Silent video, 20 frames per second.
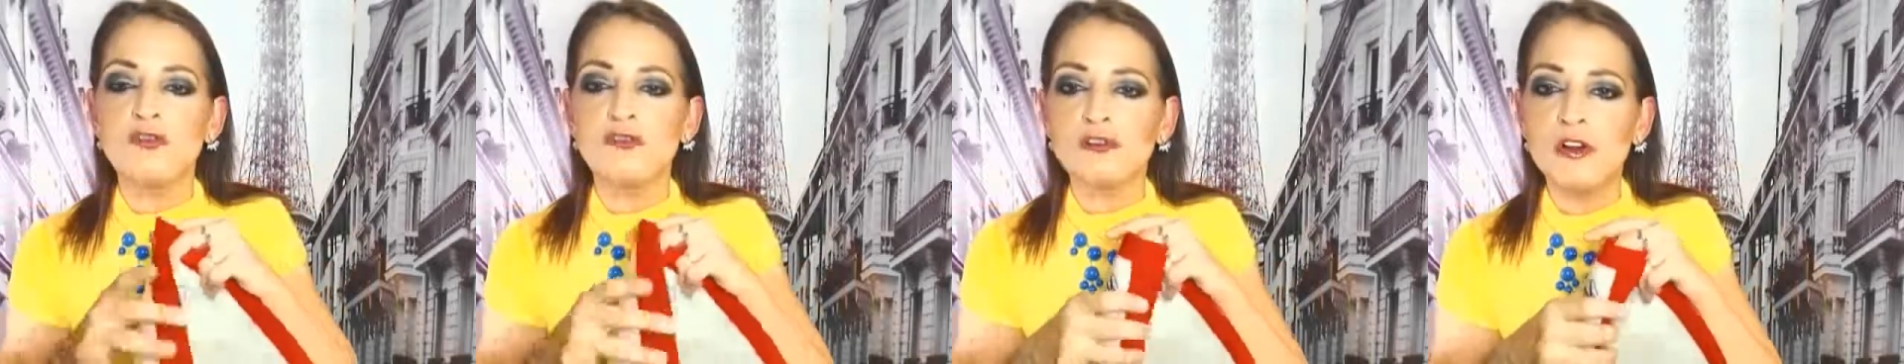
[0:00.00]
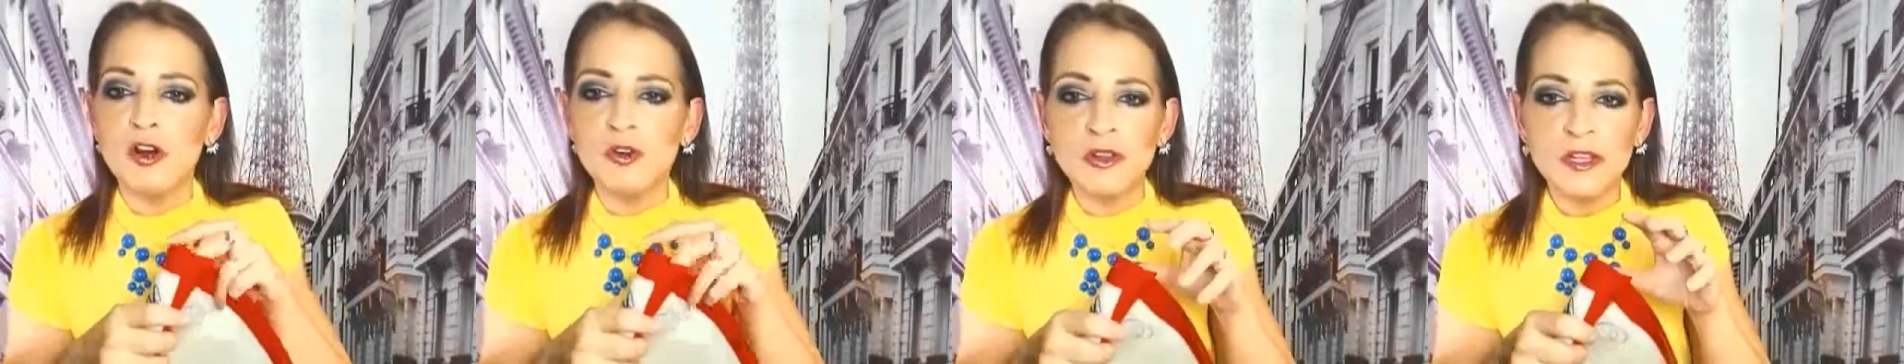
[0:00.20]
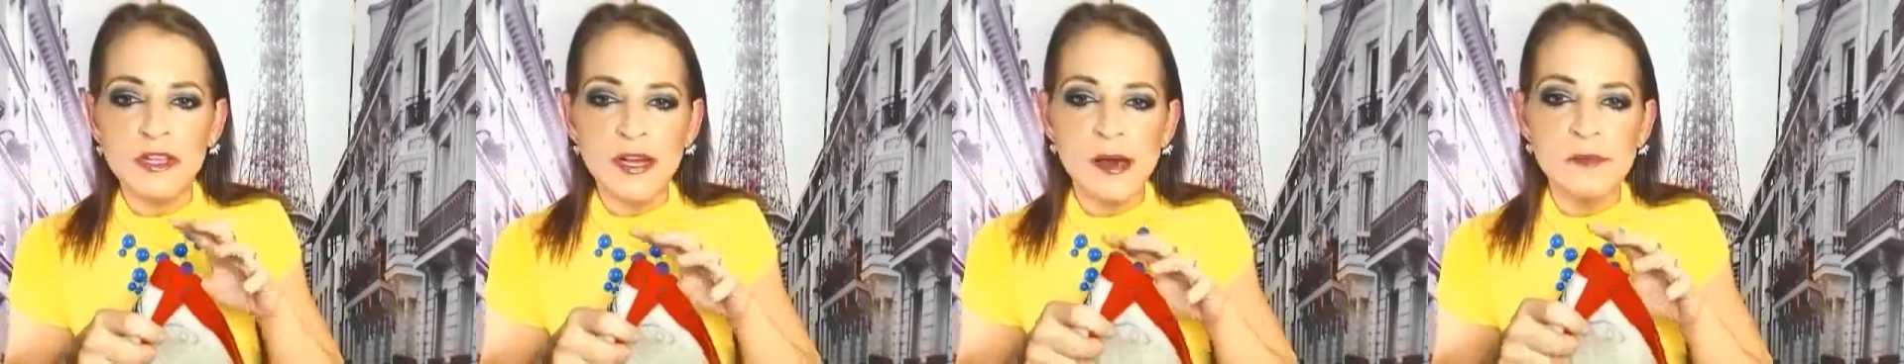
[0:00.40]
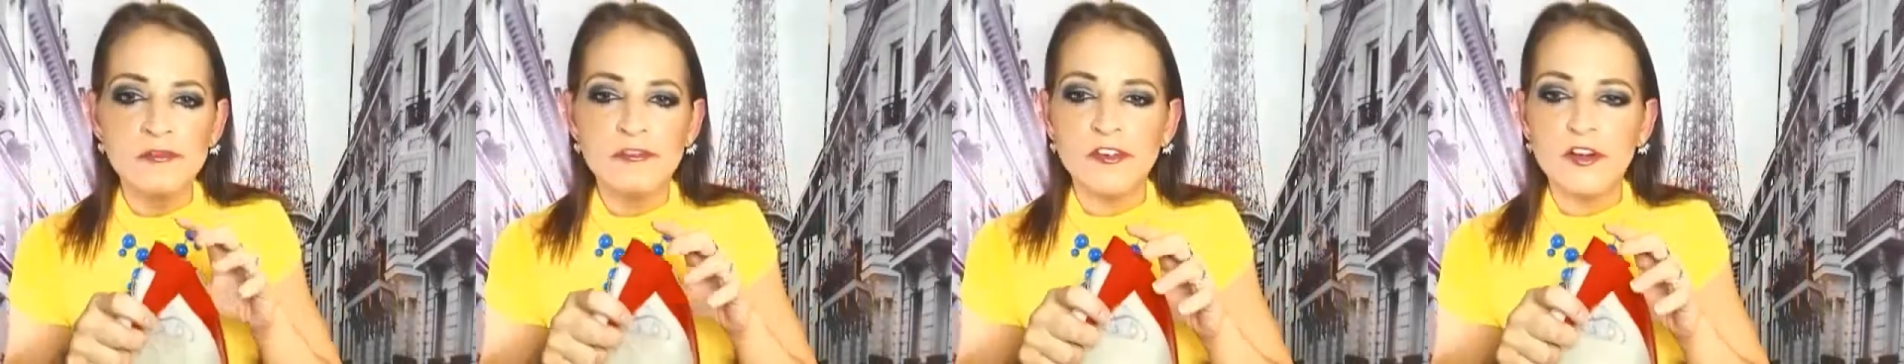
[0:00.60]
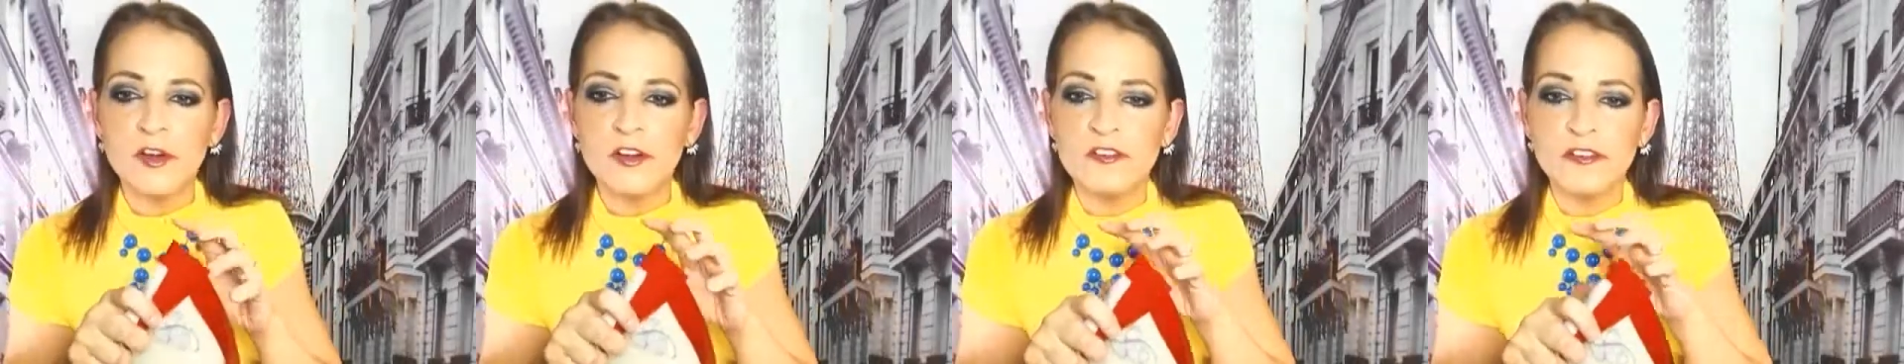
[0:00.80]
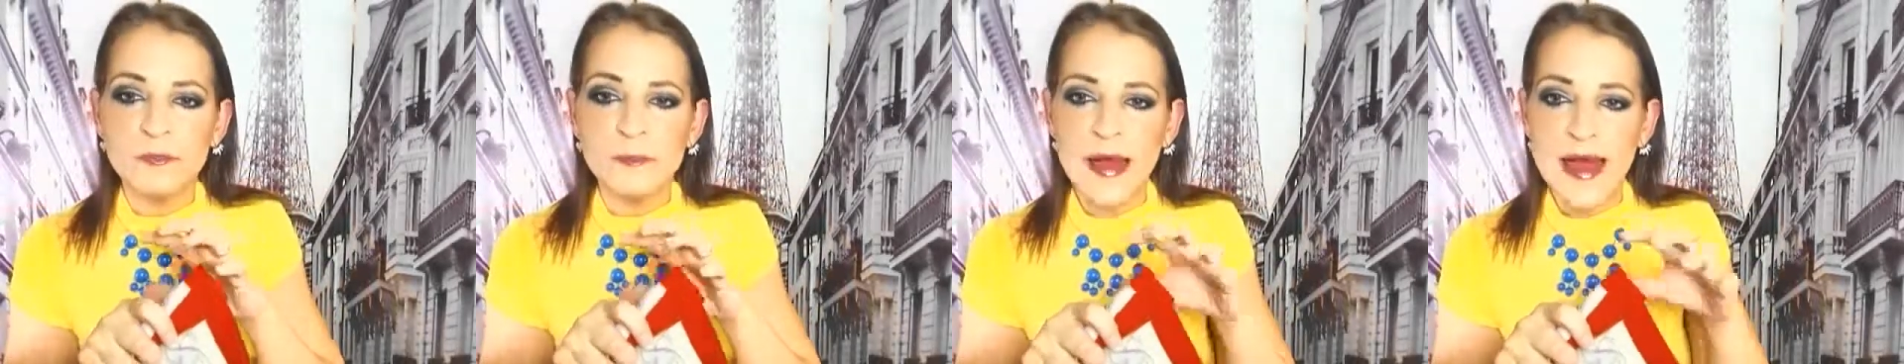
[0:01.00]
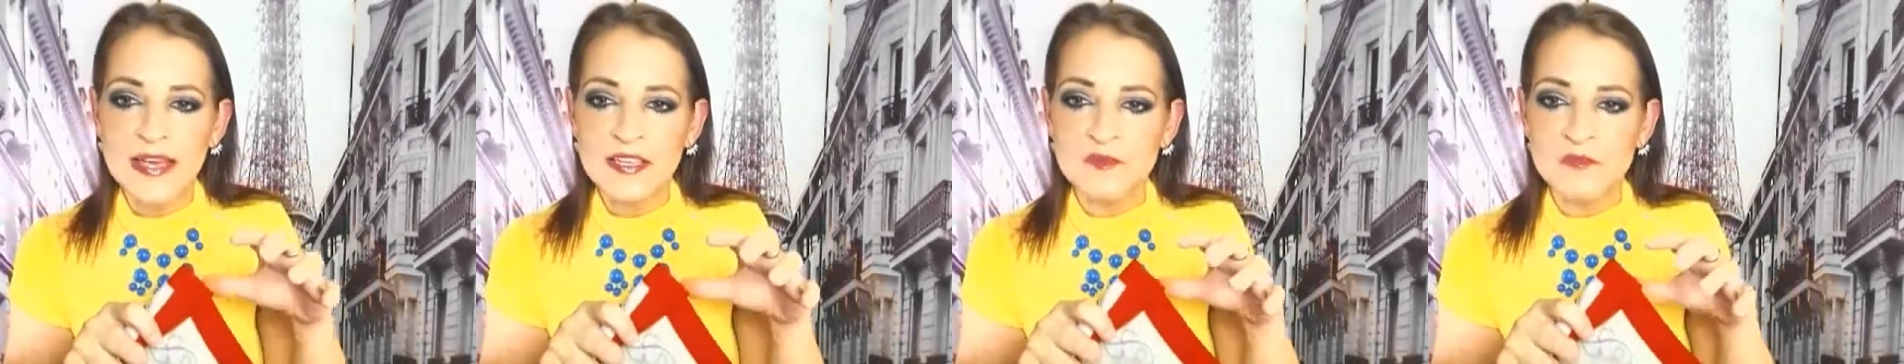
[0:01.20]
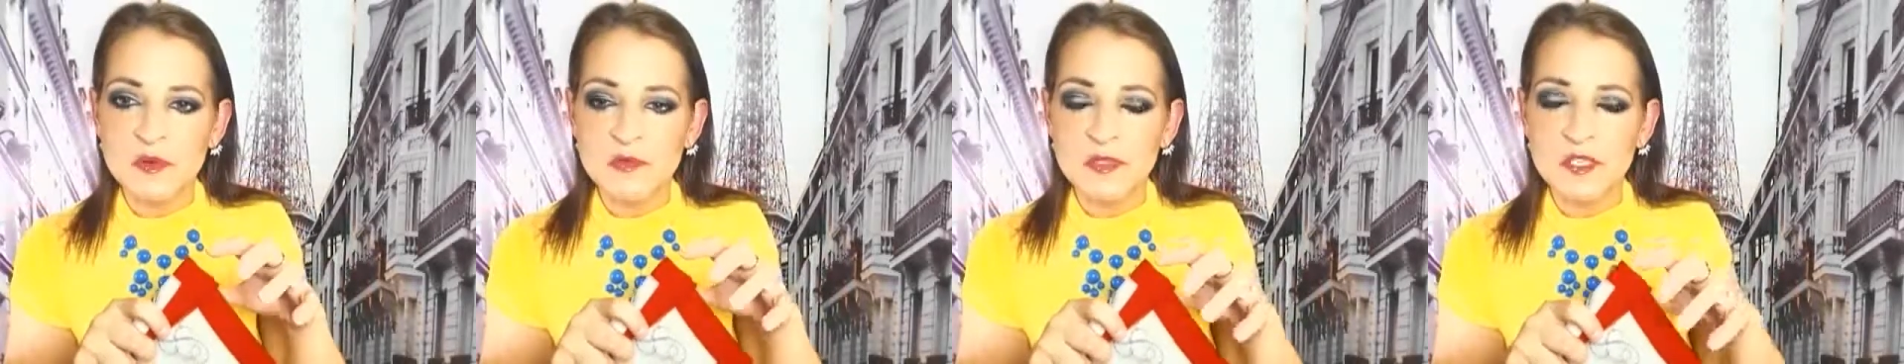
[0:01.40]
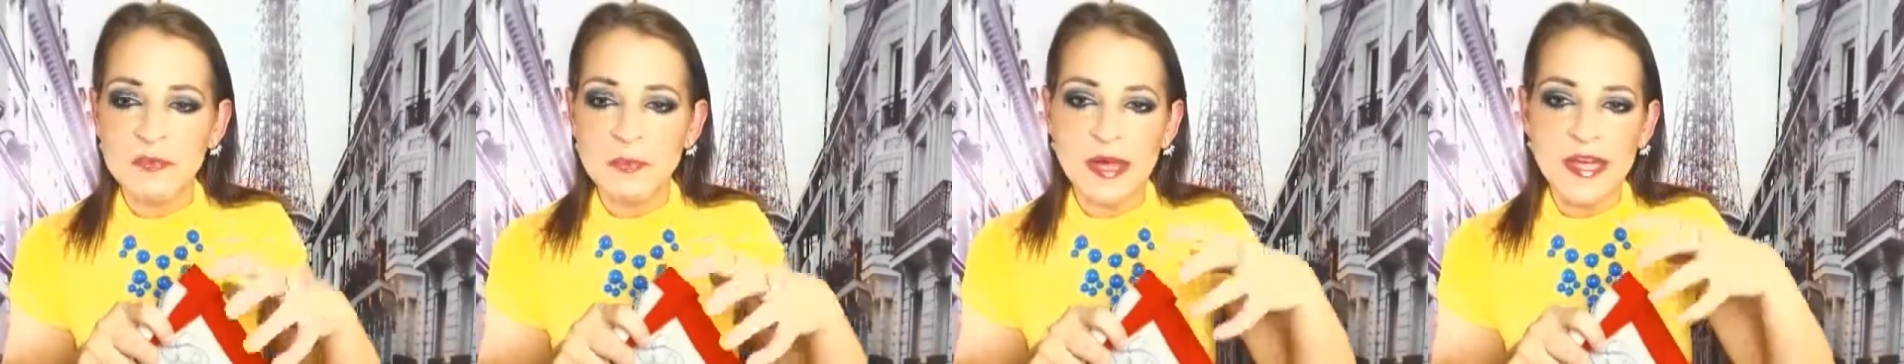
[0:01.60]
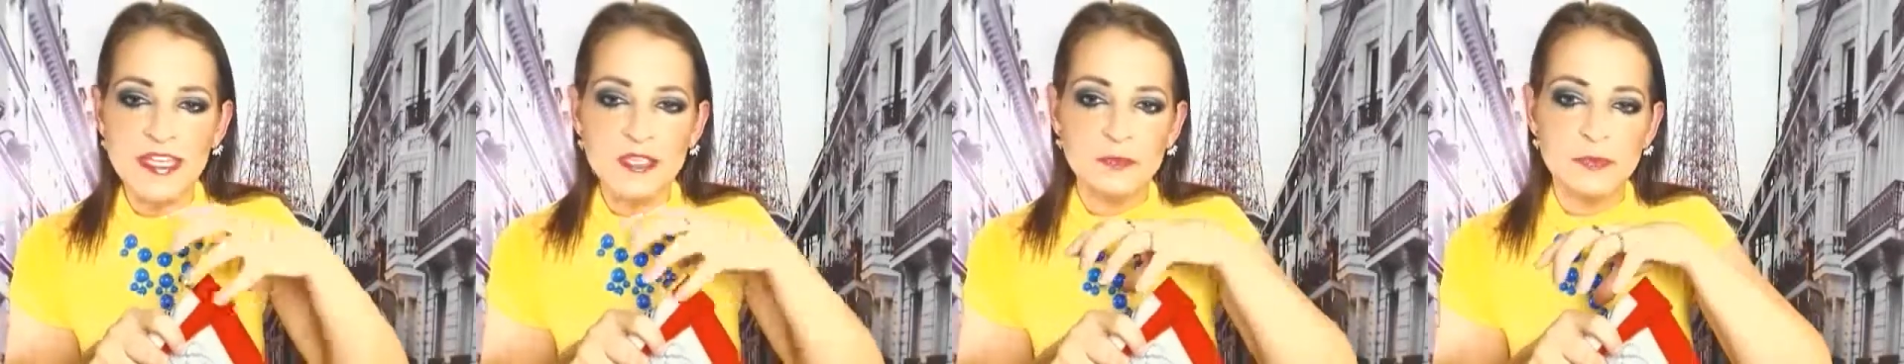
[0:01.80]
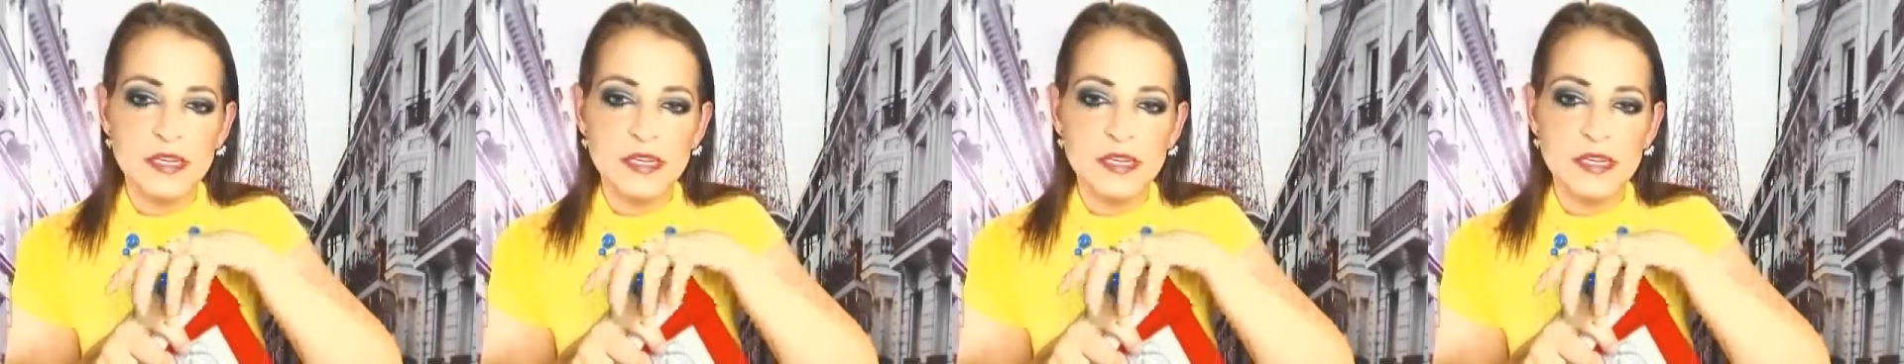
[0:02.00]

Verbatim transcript: Roll it up for, for maximum space